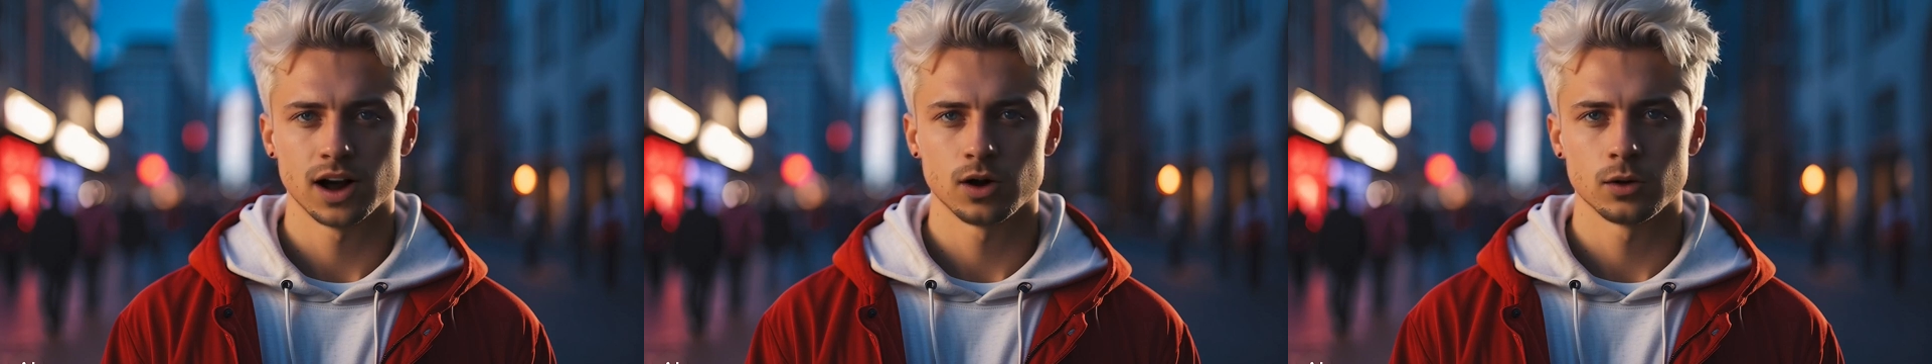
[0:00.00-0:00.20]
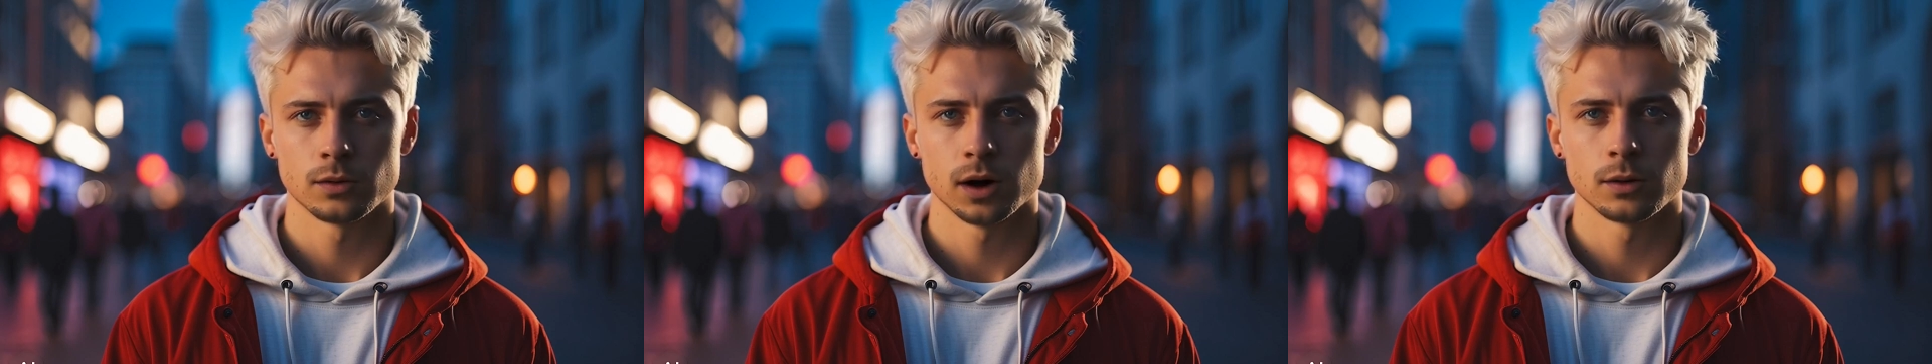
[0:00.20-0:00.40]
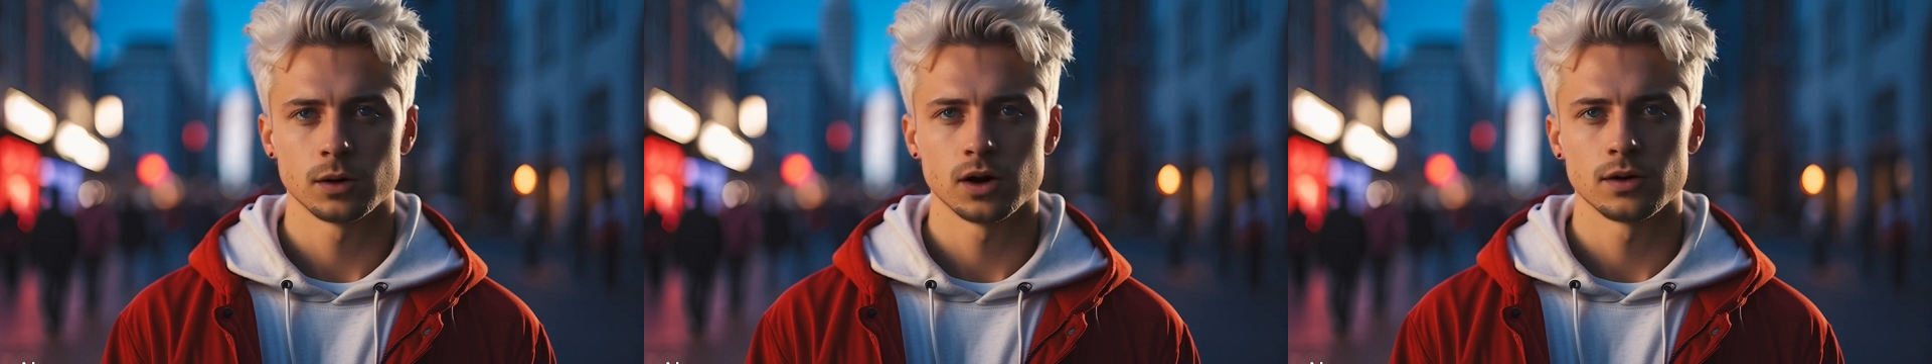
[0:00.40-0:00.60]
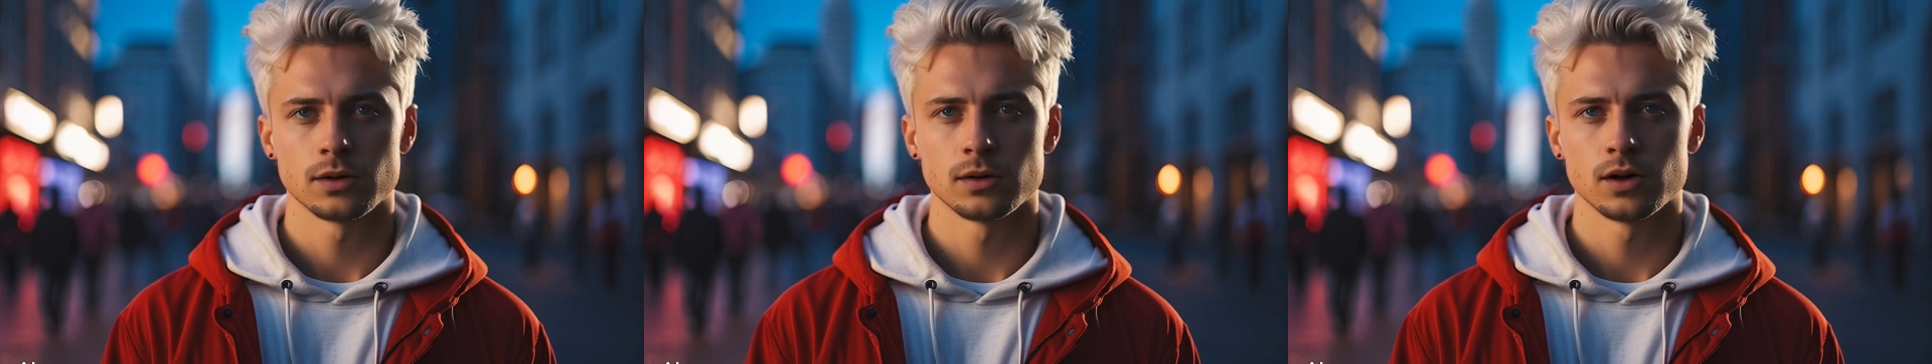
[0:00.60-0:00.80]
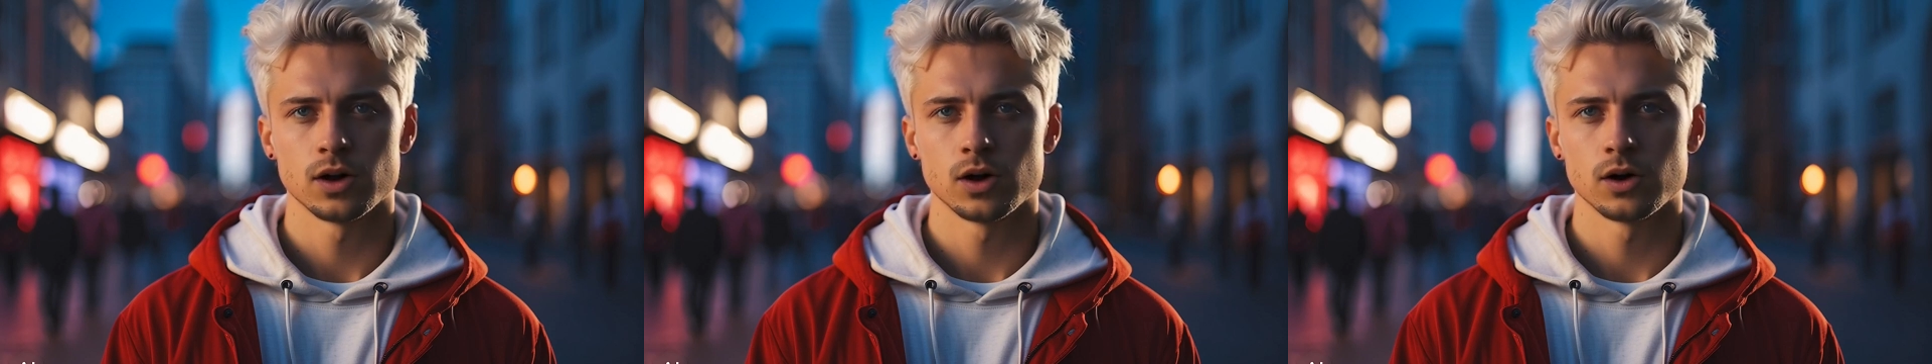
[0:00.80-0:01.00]
And remember,
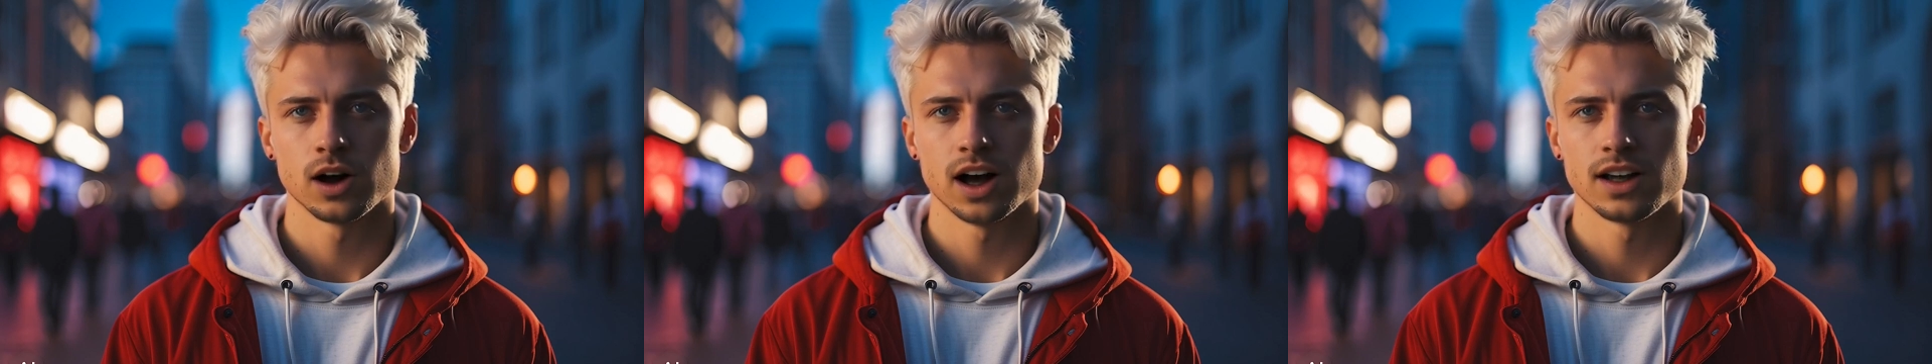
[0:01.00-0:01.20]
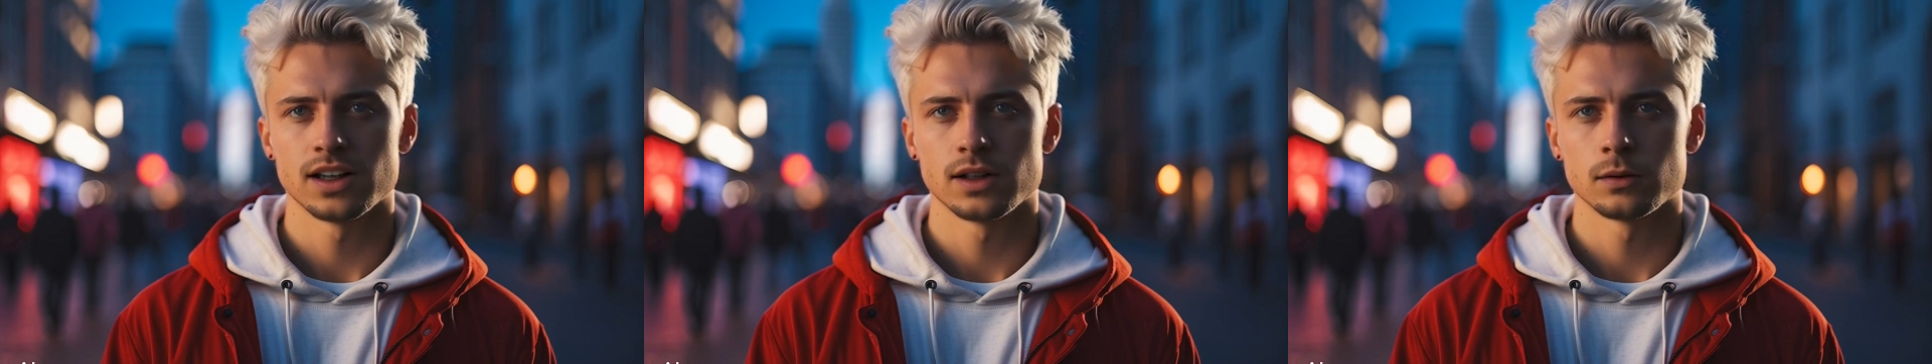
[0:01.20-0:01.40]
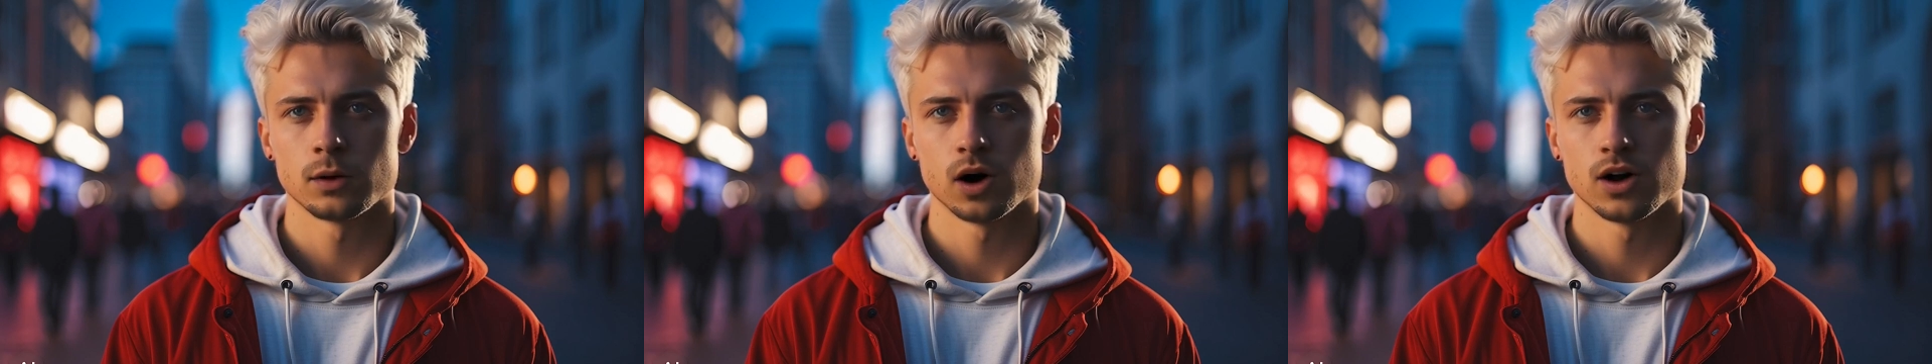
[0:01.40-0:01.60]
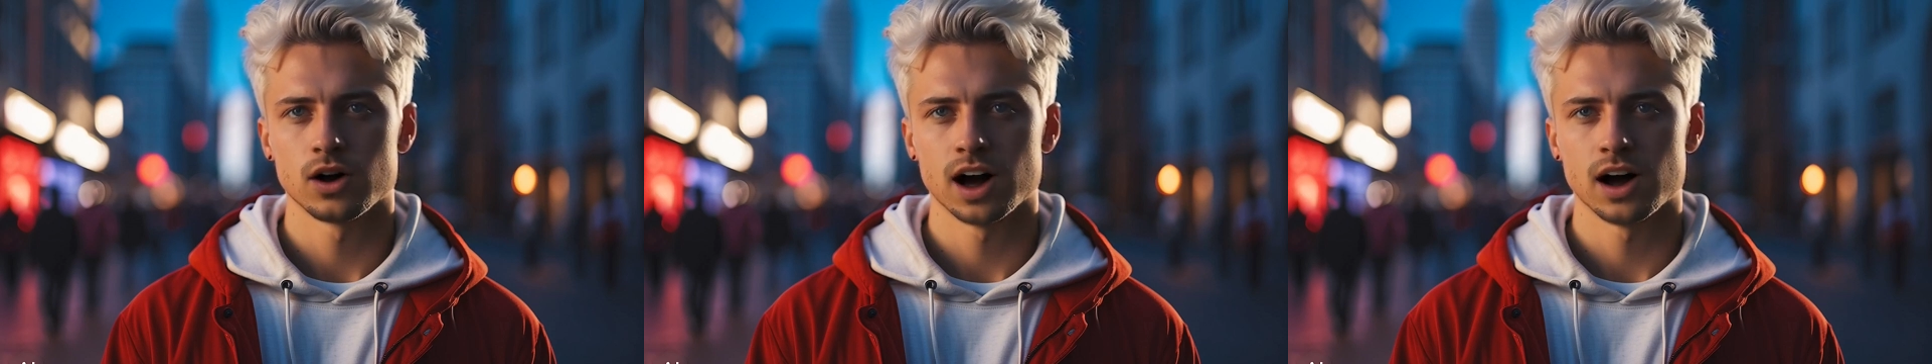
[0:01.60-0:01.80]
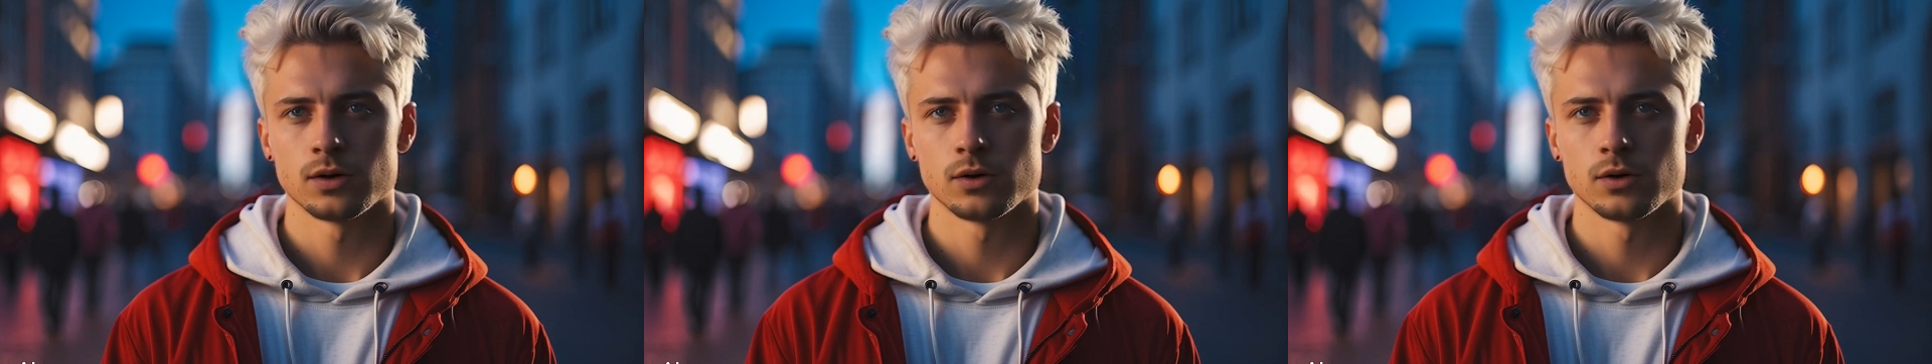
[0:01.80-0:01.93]
you're getting smarter